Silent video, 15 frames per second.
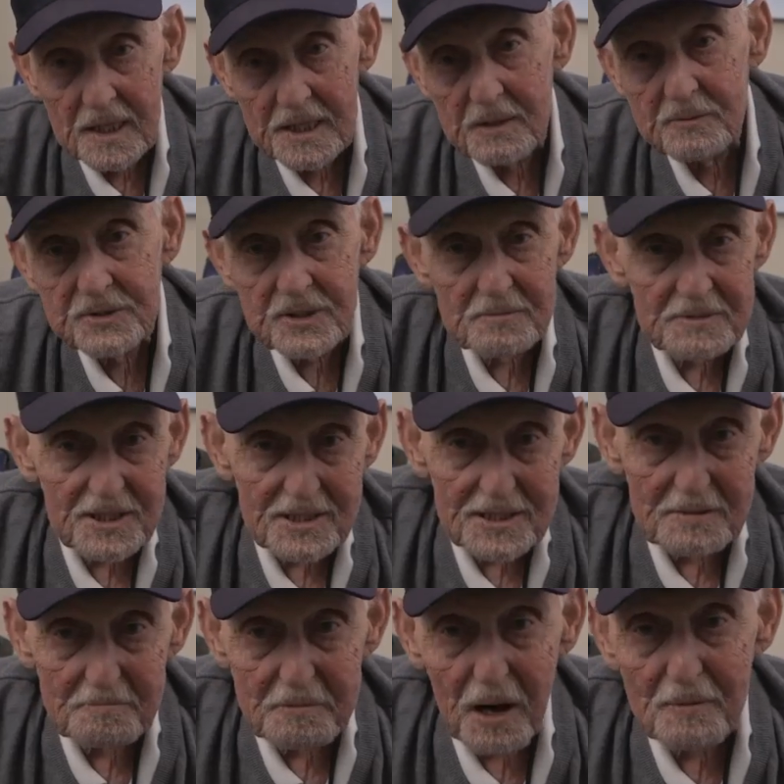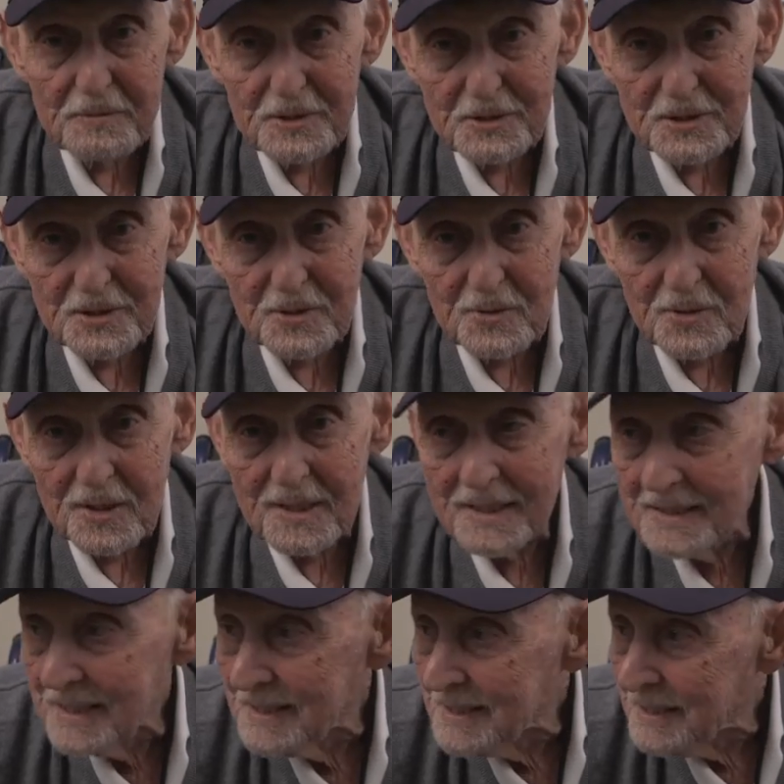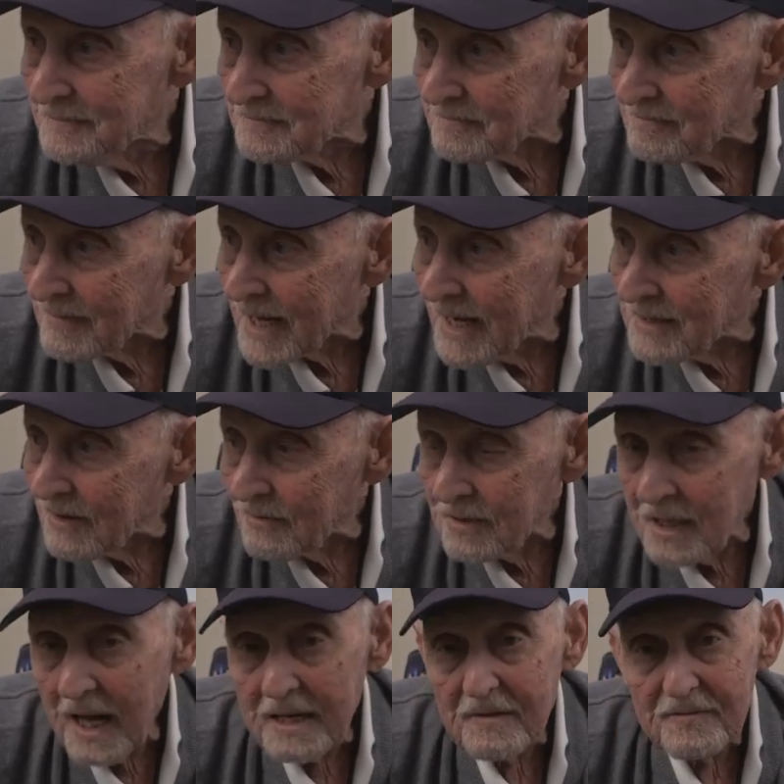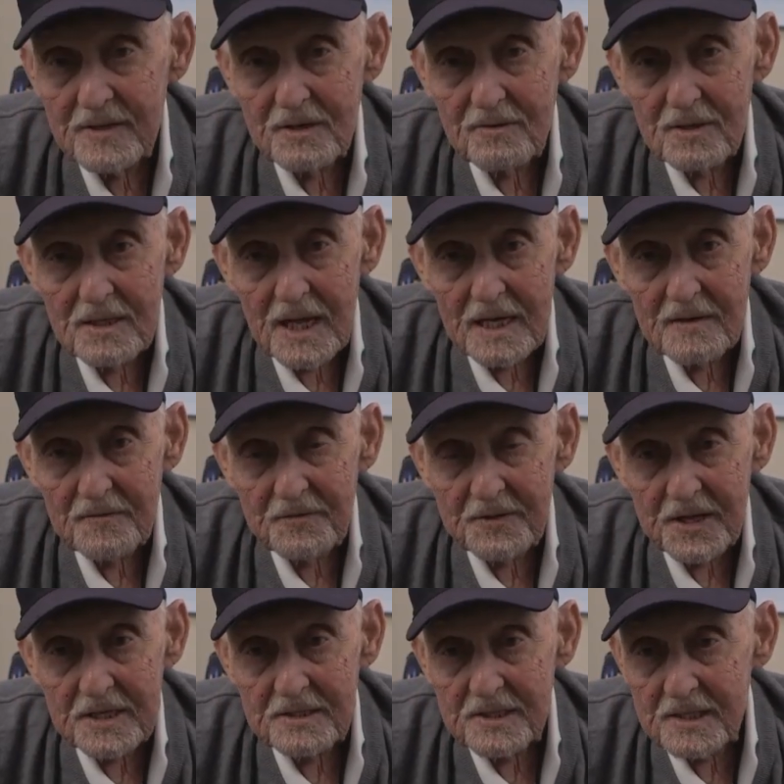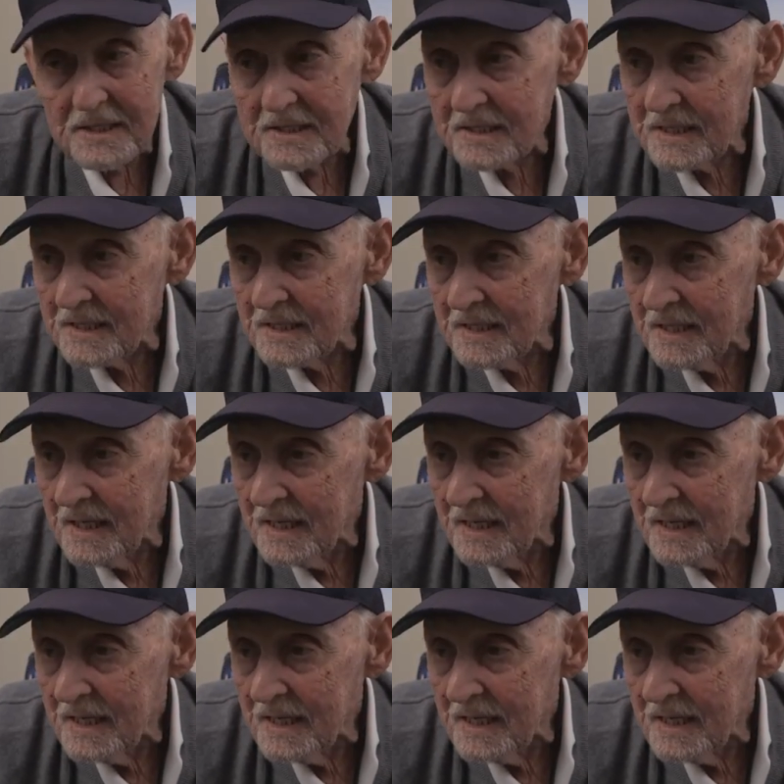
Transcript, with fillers: He was in, still in public school, and there were a lot of there were a lot of things that uh,